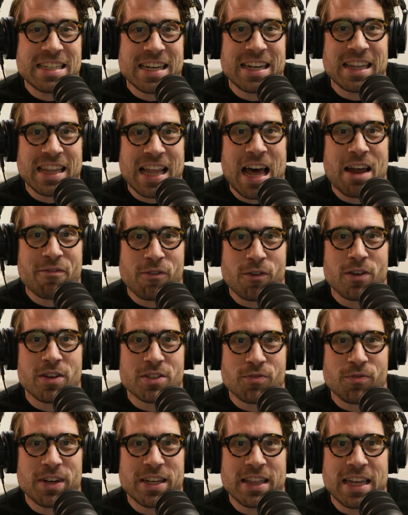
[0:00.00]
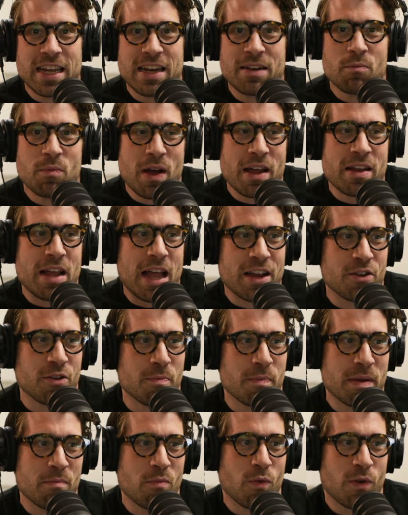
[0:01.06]
did a lot for us, really, and I couldn't
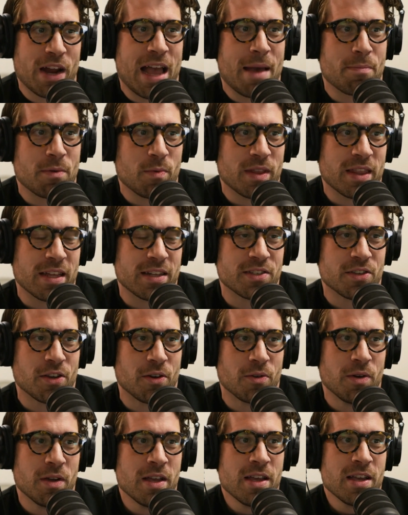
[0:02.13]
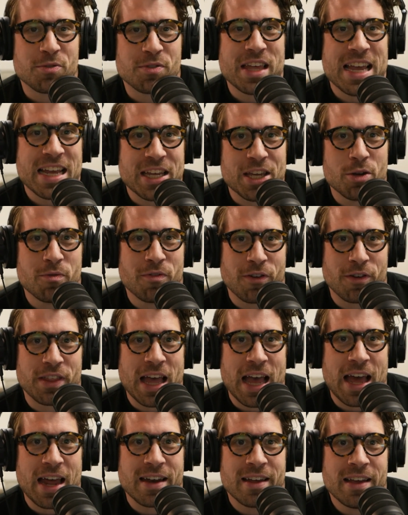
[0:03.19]
be more happy with it. So thank you for
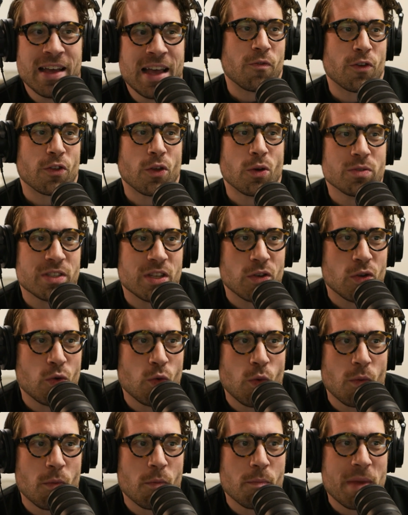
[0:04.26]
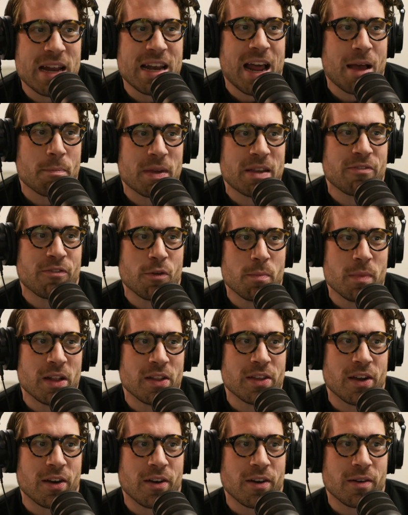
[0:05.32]
that. For those who may not be
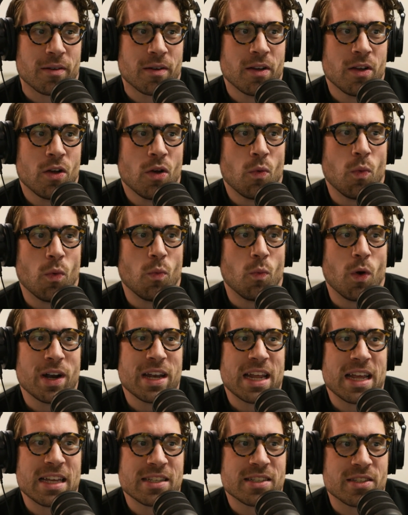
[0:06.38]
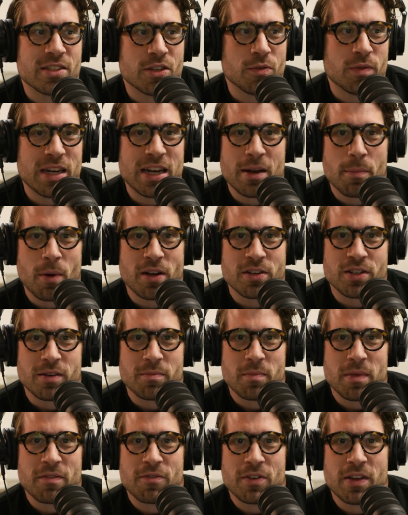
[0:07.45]
familiar, what is You Need a Budget?
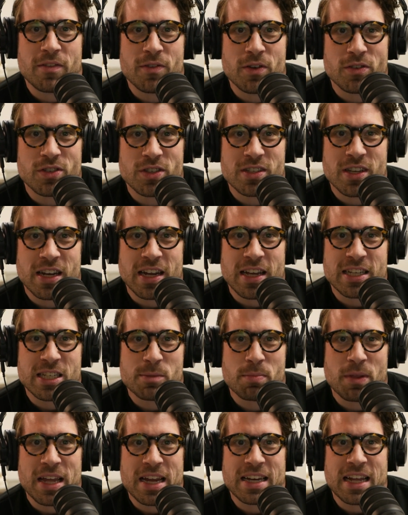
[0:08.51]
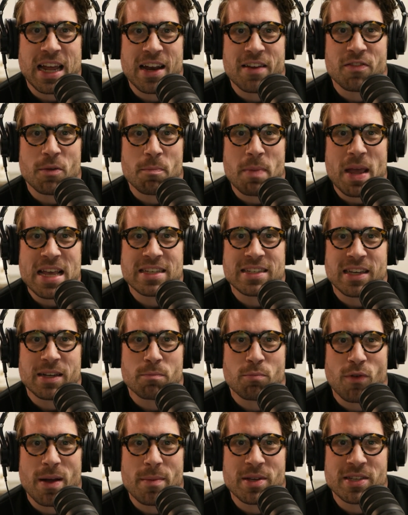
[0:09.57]
If you're just going to explain kind of the basic
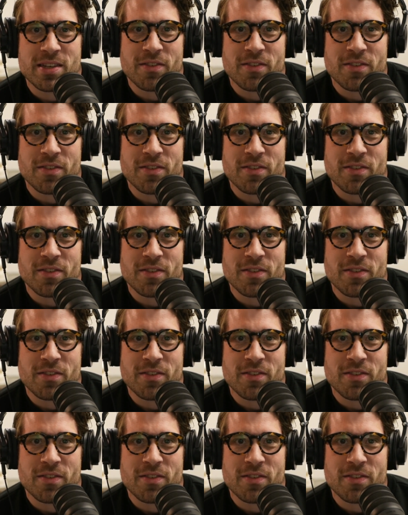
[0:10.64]
premise